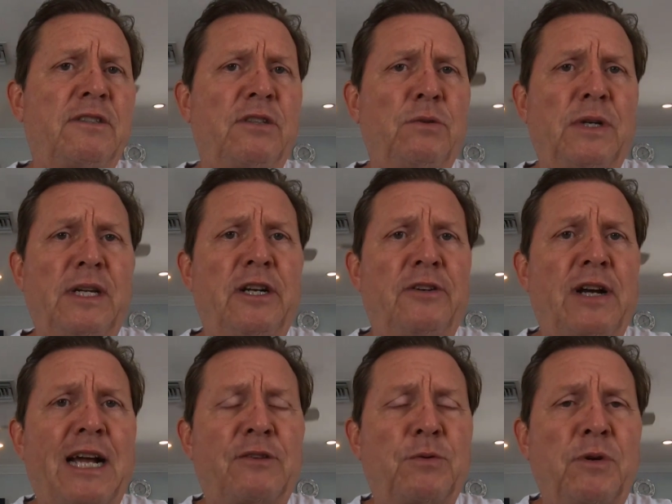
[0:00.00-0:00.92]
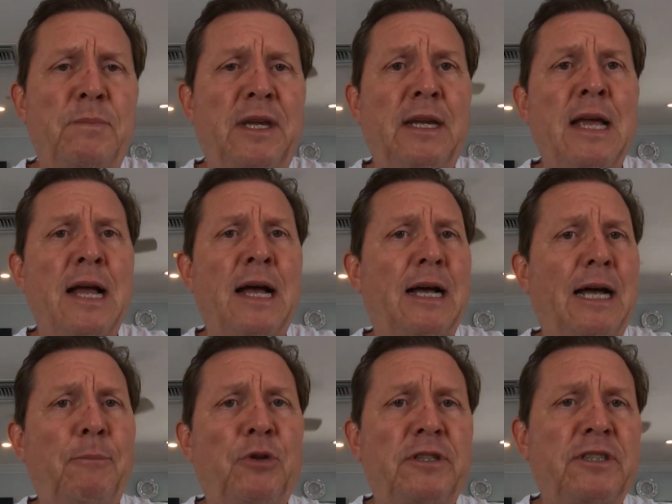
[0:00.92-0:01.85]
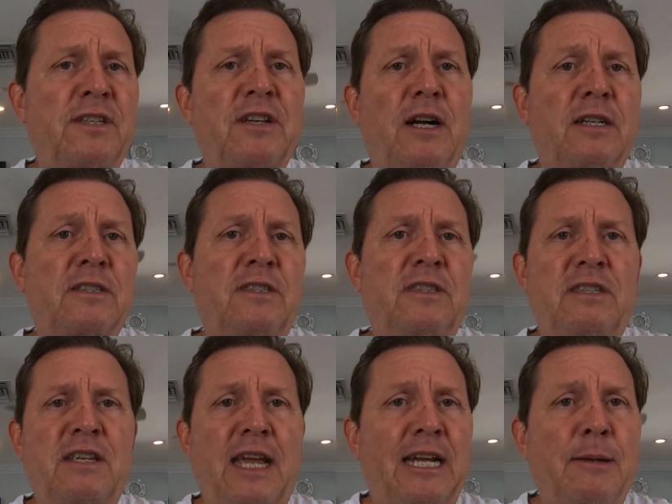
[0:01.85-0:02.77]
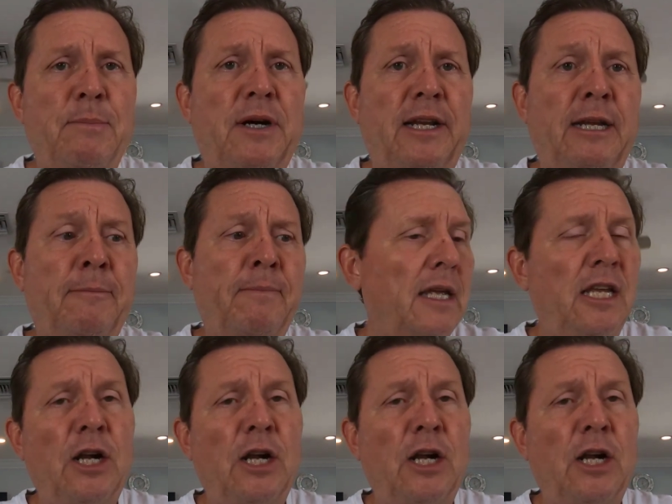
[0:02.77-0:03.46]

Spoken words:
to interact with me. I'm willing to talk to anybody.